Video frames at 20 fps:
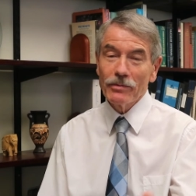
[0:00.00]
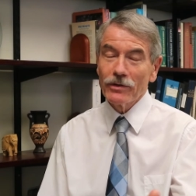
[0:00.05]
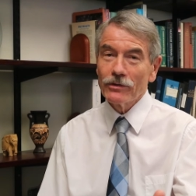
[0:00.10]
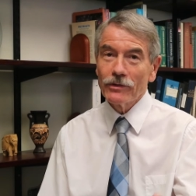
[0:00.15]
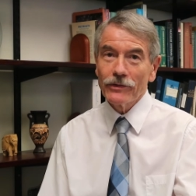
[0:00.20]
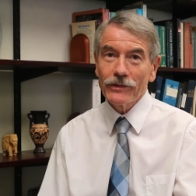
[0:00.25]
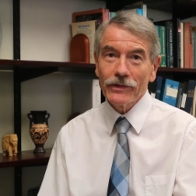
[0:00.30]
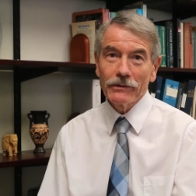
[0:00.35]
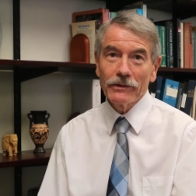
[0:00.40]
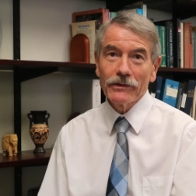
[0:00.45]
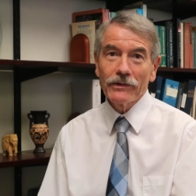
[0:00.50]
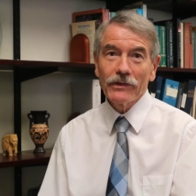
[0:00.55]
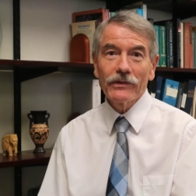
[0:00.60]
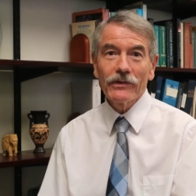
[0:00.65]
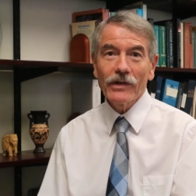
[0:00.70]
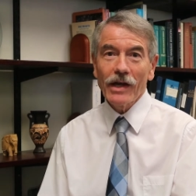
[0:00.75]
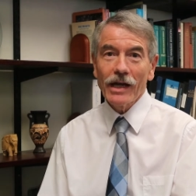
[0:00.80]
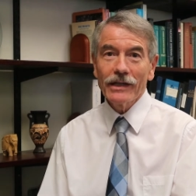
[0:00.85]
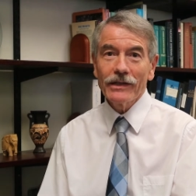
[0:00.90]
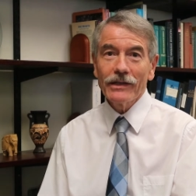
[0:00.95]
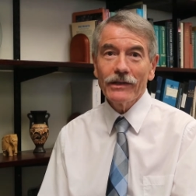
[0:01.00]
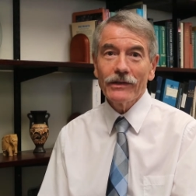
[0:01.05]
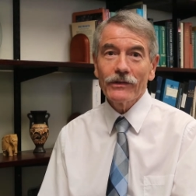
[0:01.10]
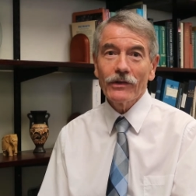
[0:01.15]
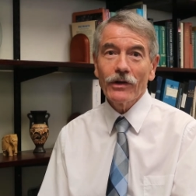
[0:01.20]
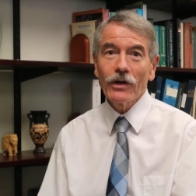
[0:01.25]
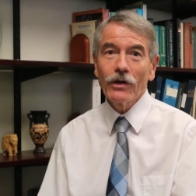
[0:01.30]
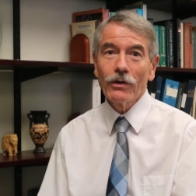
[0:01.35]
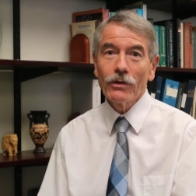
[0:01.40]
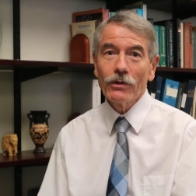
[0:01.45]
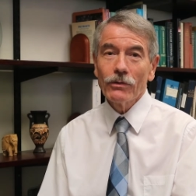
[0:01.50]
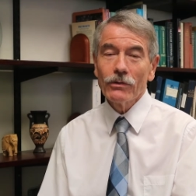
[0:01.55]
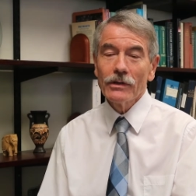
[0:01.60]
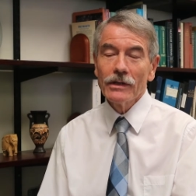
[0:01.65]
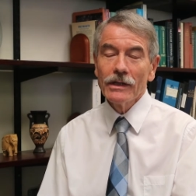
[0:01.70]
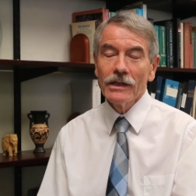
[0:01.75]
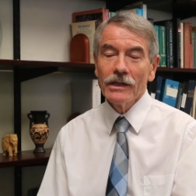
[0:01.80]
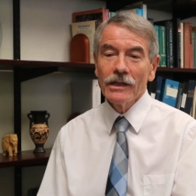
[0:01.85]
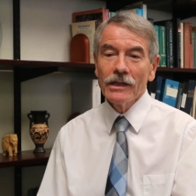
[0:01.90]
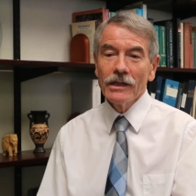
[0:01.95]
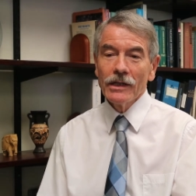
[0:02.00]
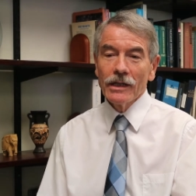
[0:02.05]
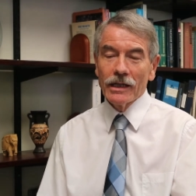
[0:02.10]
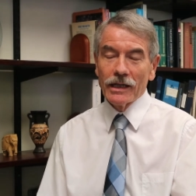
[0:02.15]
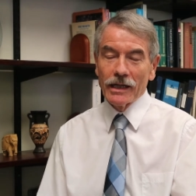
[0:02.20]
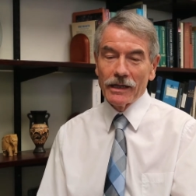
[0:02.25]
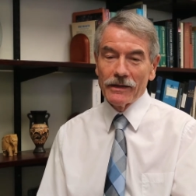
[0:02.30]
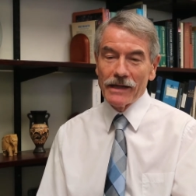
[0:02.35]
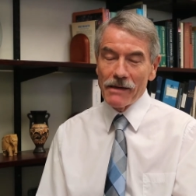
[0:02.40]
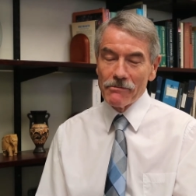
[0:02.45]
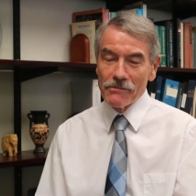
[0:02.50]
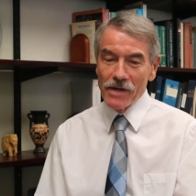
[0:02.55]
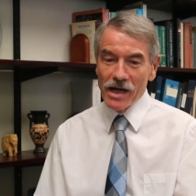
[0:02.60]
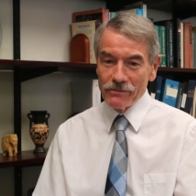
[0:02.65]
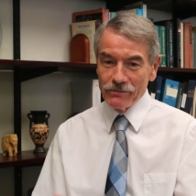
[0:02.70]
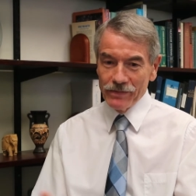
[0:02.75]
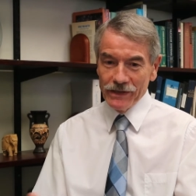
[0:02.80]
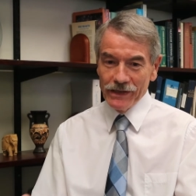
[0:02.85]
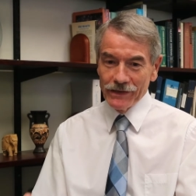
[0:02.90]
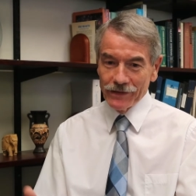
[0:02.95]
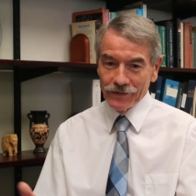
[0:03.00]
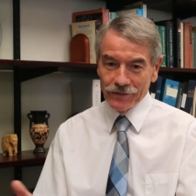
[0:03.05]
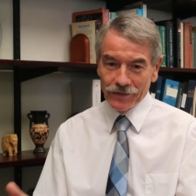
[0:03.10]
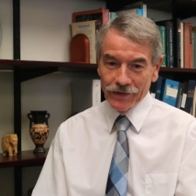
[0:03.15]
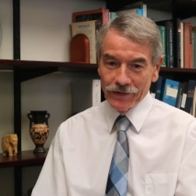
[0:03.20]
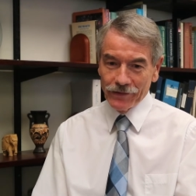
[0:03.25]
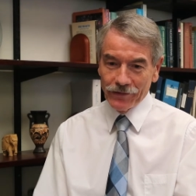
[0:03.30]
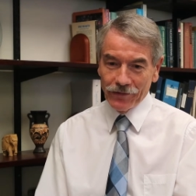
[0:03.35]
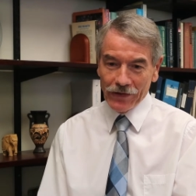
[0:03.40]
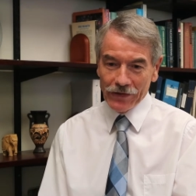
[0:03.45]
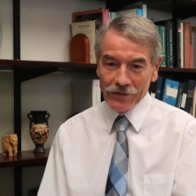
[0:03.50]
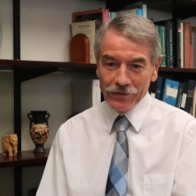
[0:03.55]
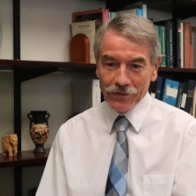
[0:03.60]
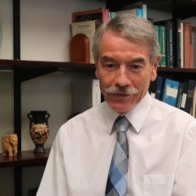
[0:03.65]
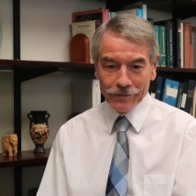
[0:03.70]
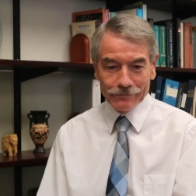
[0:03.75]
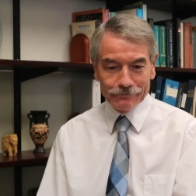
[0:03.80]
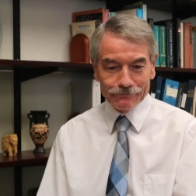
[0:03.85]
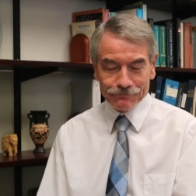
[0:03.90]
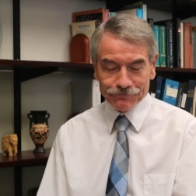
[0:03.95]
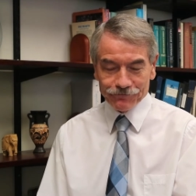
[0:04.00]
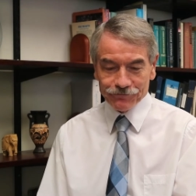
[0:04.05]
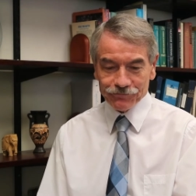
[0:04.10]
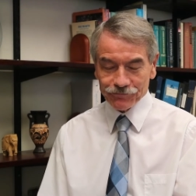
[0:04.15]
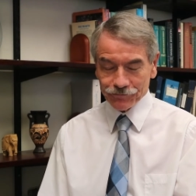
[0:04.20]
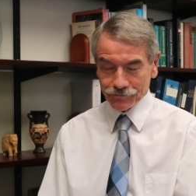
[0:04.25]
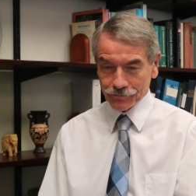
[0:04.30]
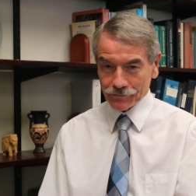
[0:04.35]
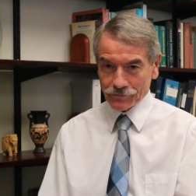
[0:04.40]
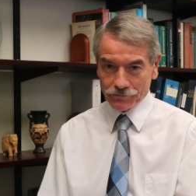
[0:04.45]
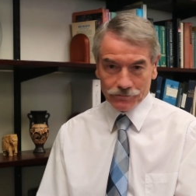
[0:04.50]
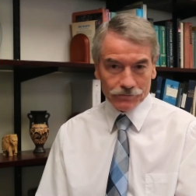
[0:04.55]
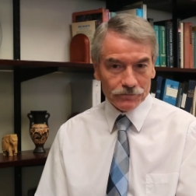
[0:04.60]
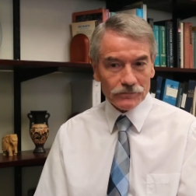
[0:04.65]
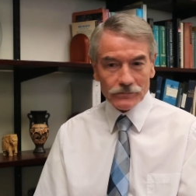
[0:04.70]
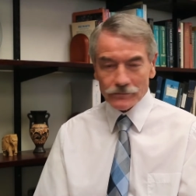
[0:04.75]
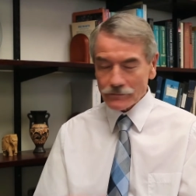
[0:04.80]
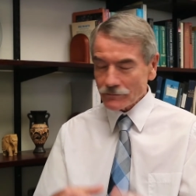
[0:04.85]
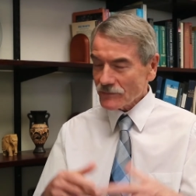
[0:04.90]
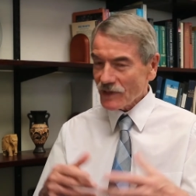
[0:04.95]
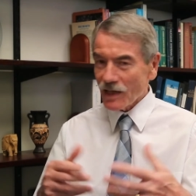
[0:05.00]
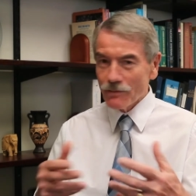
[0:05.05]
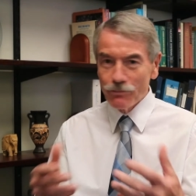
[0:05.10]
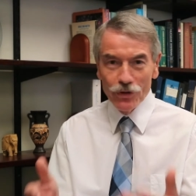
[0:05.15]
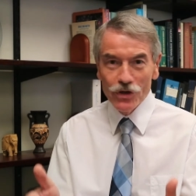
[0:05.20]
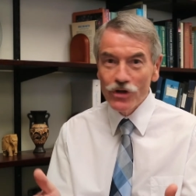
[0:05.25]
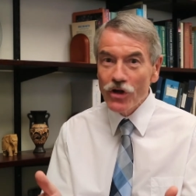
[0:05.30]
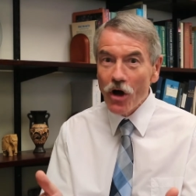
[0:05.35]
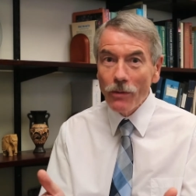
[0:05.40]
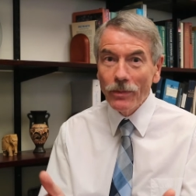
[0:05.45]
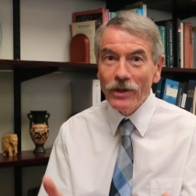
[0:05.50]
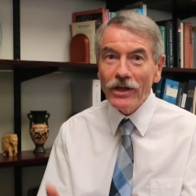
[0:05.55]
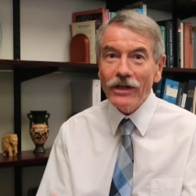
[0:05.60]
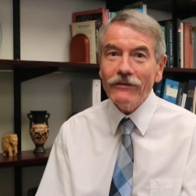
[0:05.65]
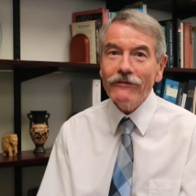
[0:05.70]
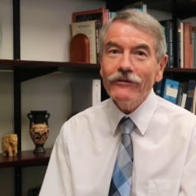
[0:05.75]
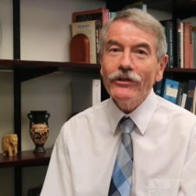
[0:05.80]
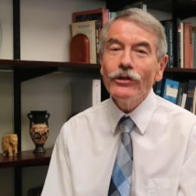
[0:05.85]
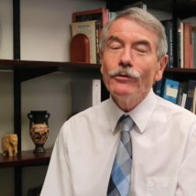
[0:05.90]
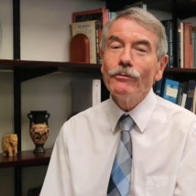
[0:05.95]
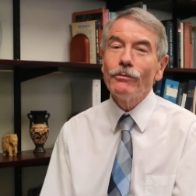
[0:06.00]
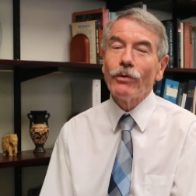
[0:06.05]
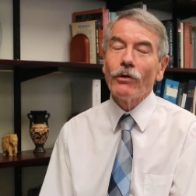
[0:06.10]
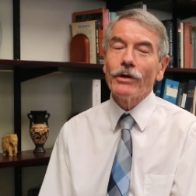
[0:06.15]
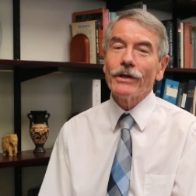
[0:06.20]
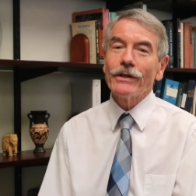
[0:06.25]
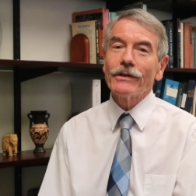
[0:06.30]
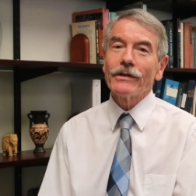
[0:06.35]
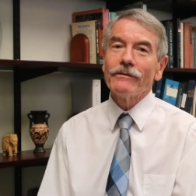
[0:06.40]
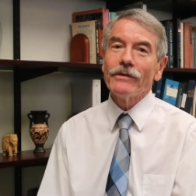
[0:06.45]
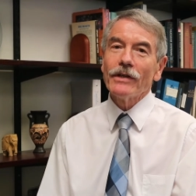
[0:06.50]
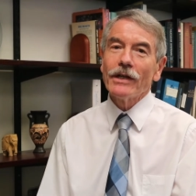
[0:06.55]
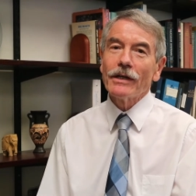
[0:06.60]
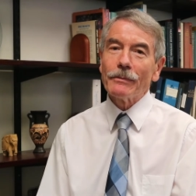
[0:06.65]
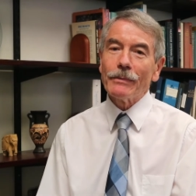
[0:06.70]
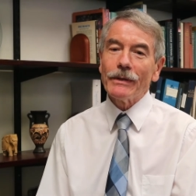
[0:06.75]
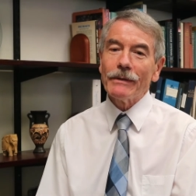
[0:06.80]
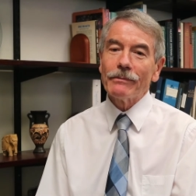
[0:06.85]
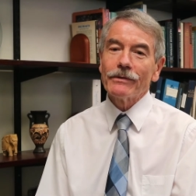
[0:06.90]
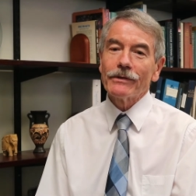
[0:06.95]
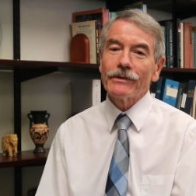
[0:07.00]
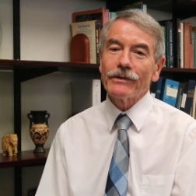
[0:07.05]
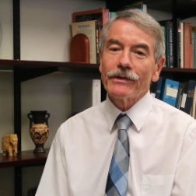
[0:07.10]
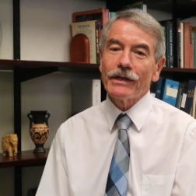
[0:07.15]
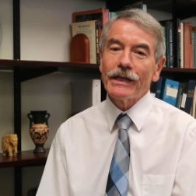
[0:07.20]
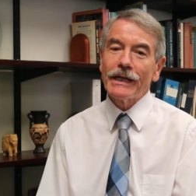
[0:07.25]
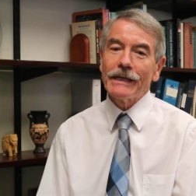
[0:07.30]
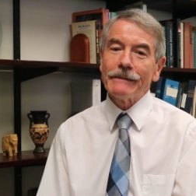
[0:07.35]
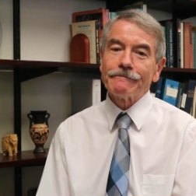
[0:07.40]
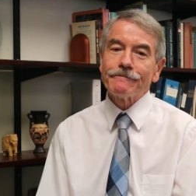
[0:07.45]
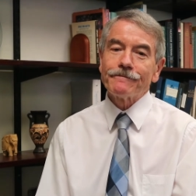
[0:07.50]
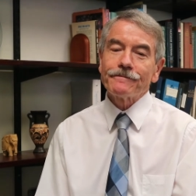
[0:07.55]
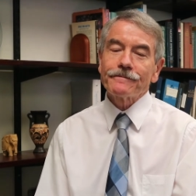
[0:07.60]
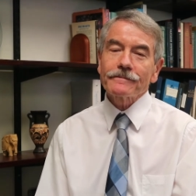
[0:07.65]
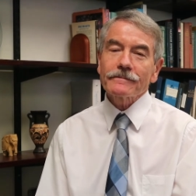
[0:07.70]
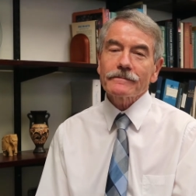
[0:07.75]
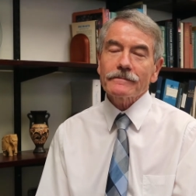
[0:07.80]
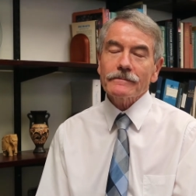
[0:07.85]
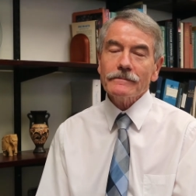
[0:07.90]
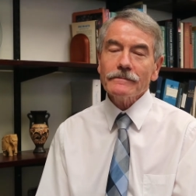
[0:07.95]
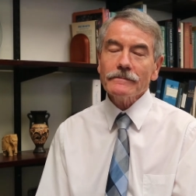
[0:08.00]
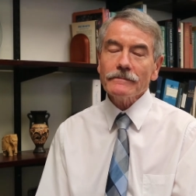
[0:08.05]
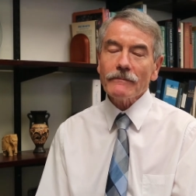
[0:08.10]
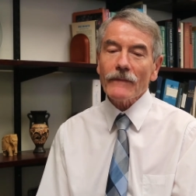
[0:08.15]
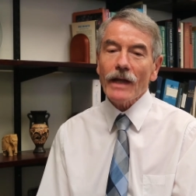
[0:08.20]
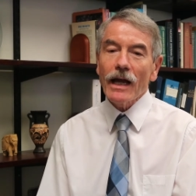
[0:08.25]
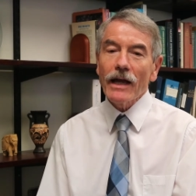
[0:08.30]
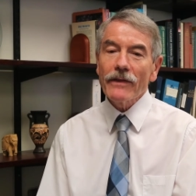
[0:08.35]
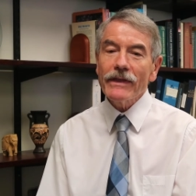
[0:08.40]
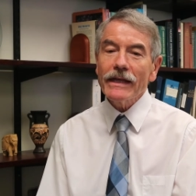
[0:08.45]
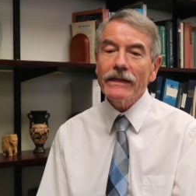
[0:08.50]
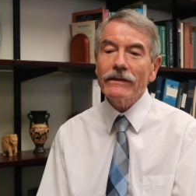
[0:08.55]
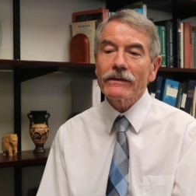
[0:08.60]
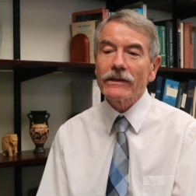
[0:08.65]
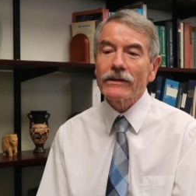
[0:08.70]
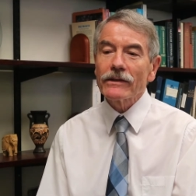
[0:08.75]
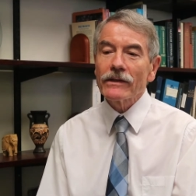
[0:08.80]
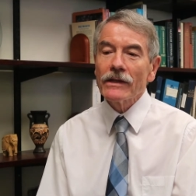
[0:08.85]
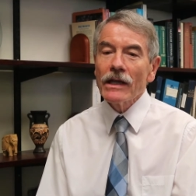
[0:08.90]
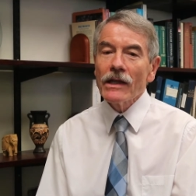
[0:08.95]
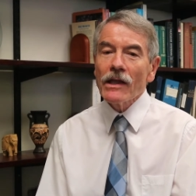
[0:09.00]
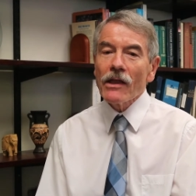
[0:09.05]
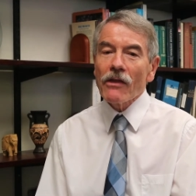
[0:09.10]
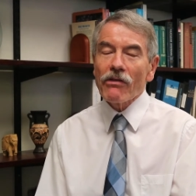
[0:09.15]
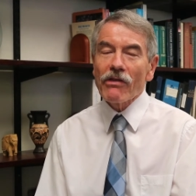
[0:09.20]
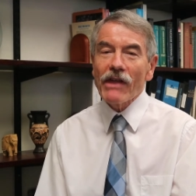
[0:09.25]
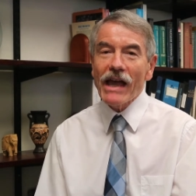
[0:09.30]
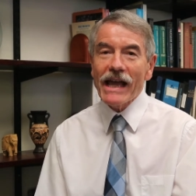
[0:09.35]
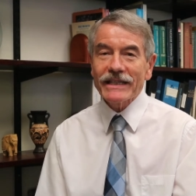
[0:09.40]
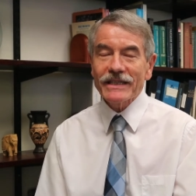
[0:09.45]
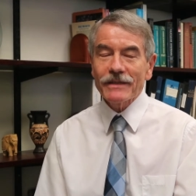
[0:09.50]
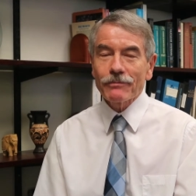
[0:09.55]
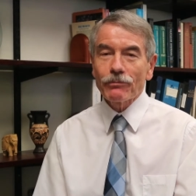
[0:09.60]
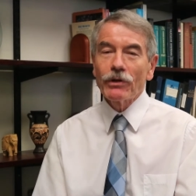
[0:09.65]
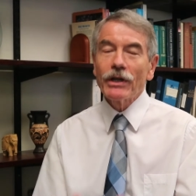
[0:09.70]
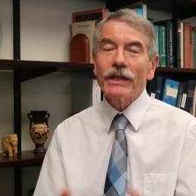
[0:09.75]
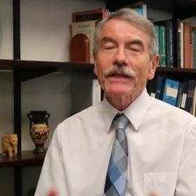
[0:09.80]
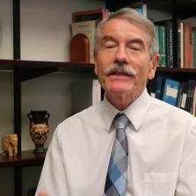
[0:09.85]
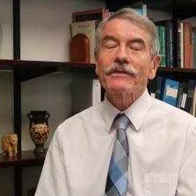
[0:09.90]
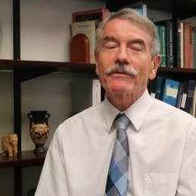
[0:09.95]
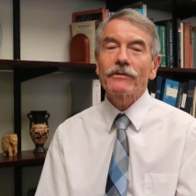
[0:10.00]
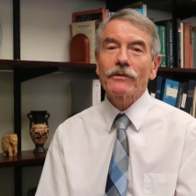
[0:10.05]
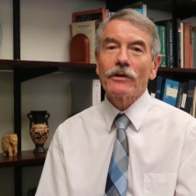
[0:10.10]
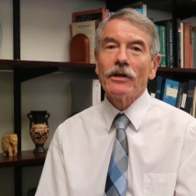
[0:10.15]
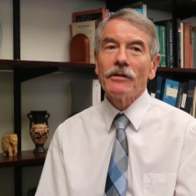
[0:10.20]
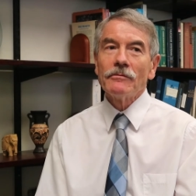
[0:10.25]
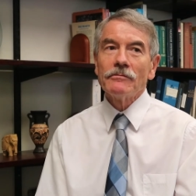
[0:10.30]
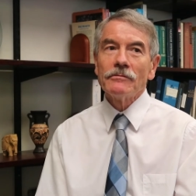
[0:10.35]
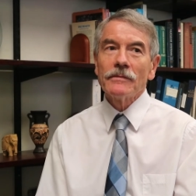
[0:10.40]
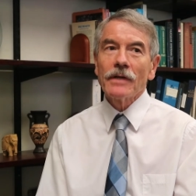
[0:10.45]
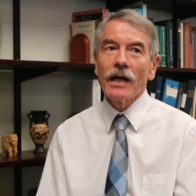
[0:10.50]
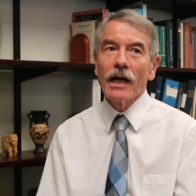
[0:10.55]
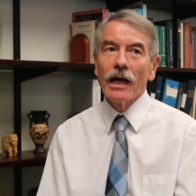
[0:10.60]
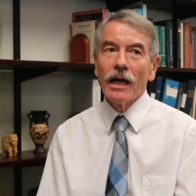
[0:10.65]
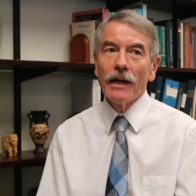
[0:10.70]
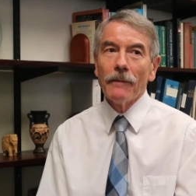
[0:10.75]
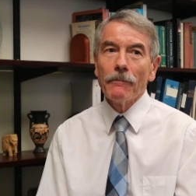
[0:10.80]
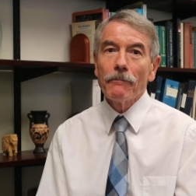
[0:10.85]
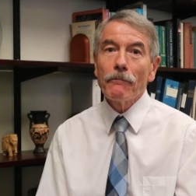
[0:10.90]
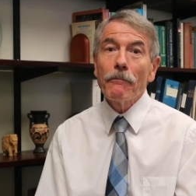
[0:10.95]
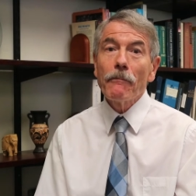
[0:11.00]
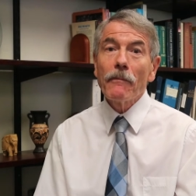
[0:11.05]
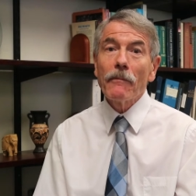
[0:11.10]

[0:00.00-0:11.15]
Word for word: but also in society as a whole, and that might be in a certain sense the predominant viewpoint of young people today. I think that that springs from uh,